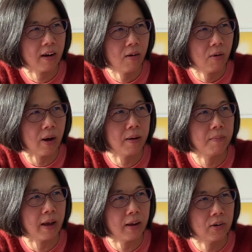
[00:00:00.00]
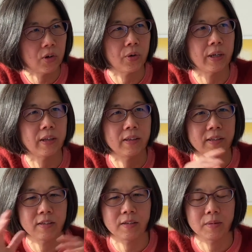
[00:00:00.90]
oh, I'm entering
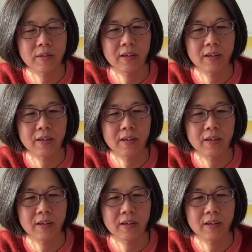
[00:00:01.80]
this